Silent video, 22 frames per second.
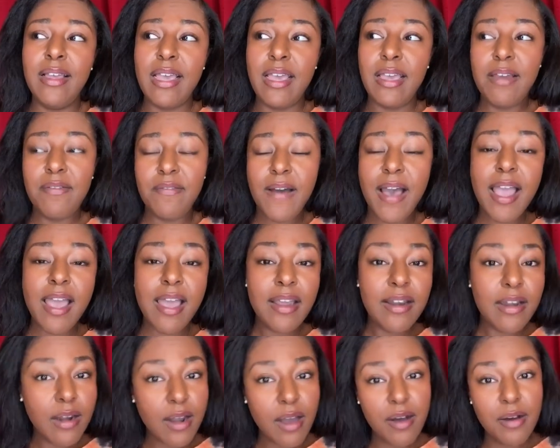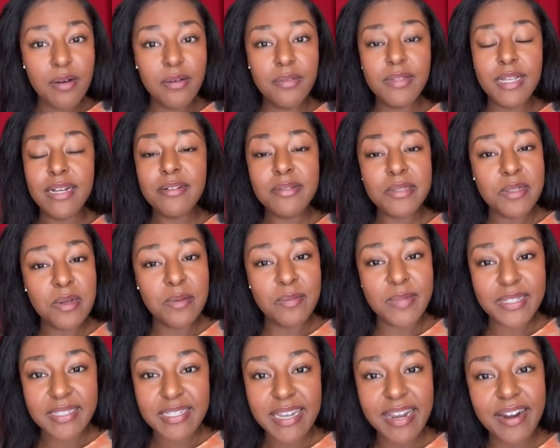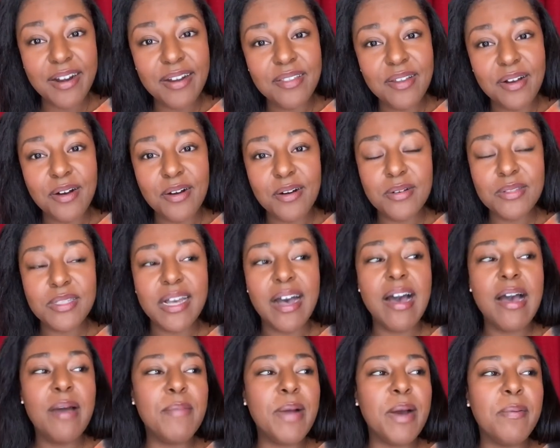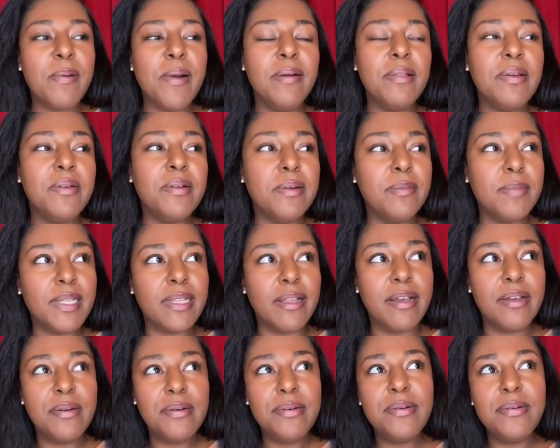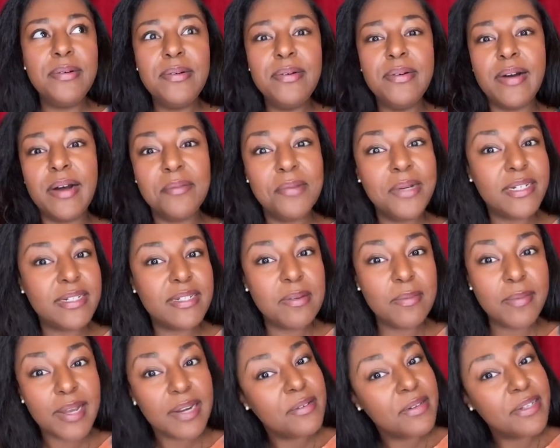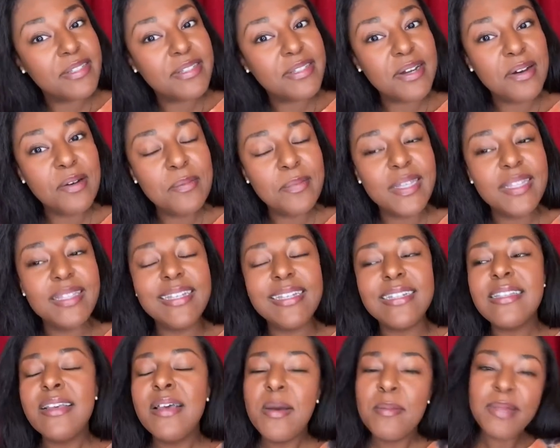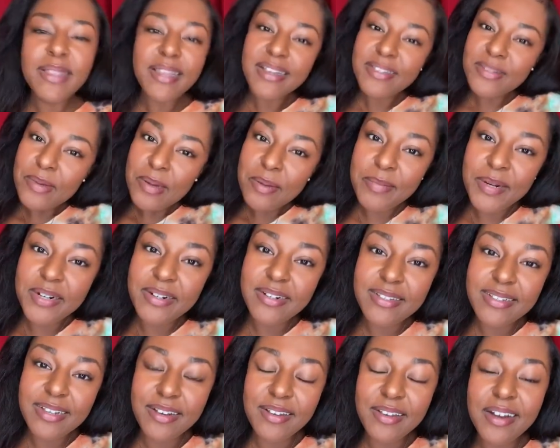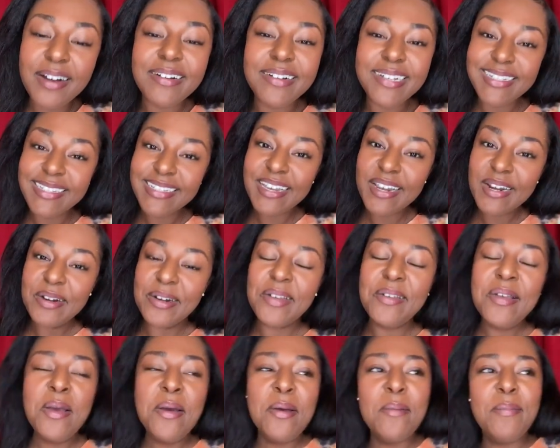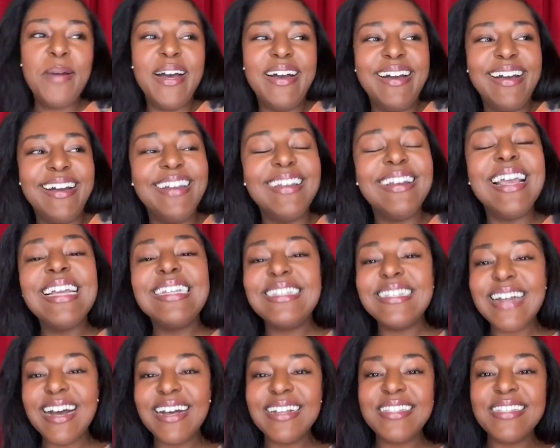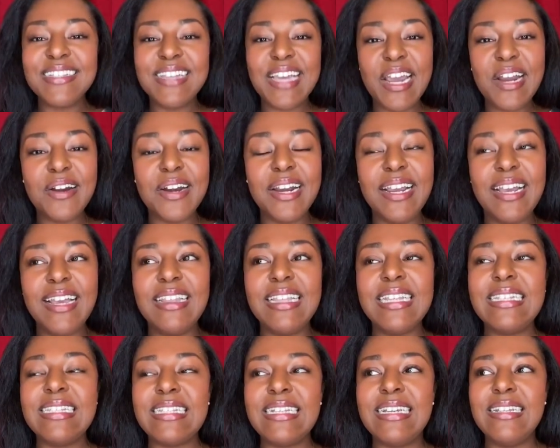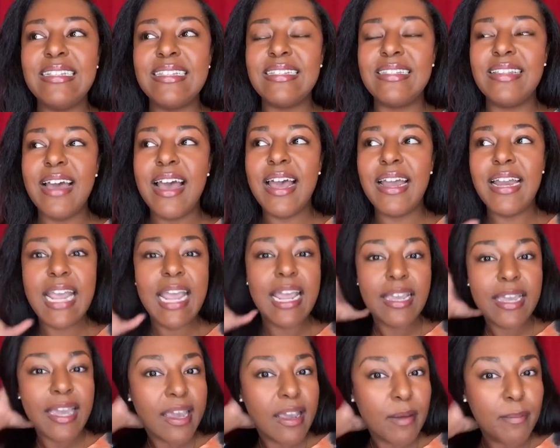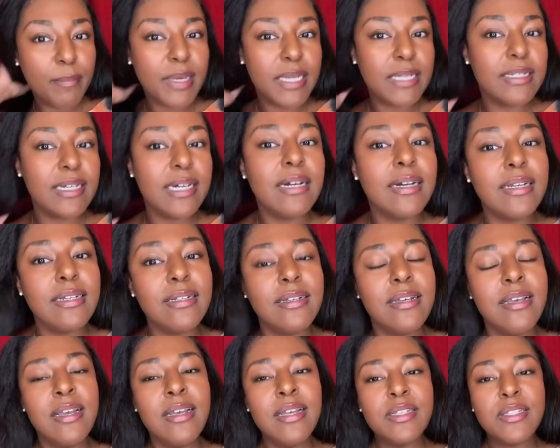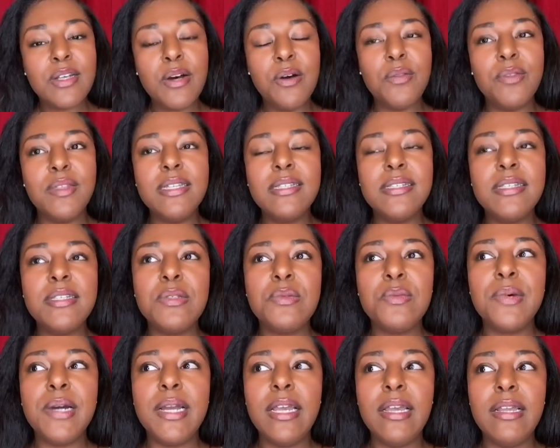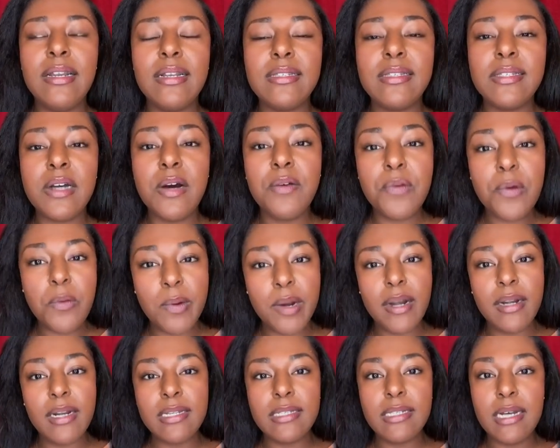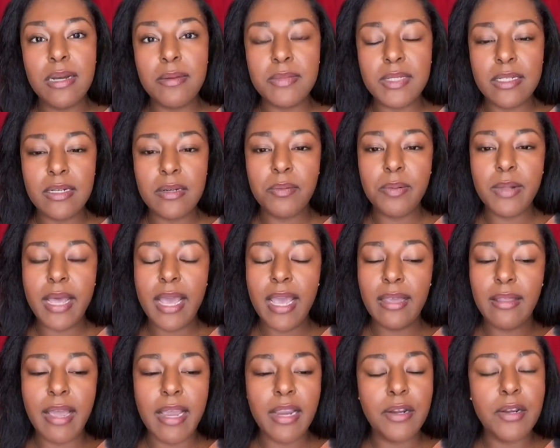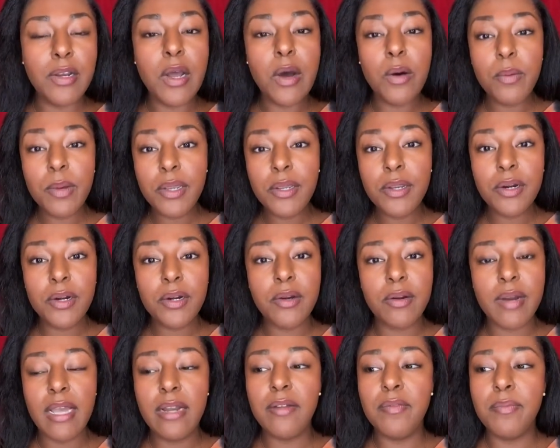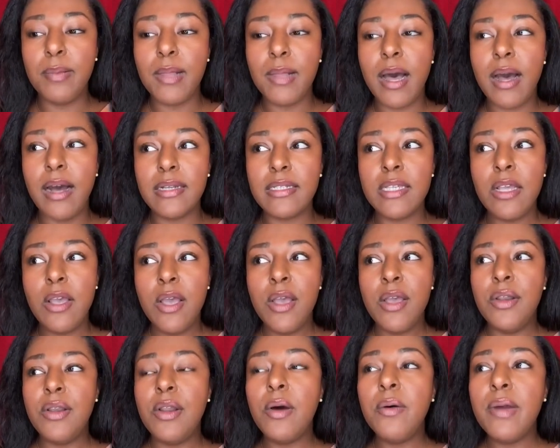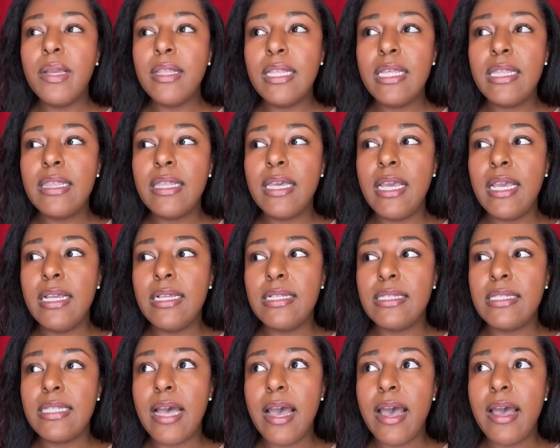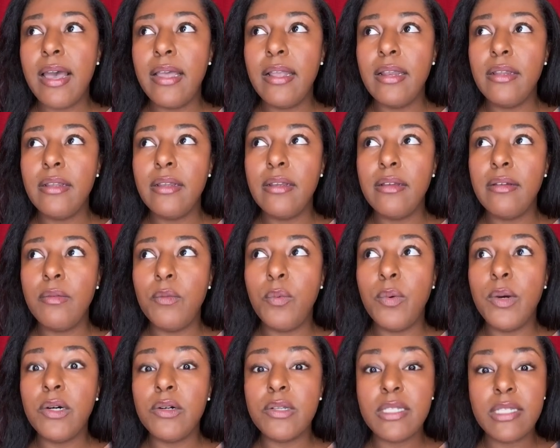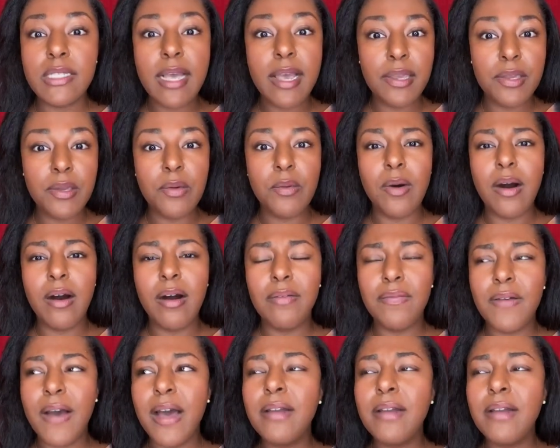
If I had known that it was going to be scary the whole time, I probably would have been like, whew, I wish somebody would have told me this. But that's why I'm here to tell y'all. It's scary. But it's not scary in the sense that it can't be done. So this is when self-awareness comes into play, like knowing your creative blocks, knowing the things that will set you off.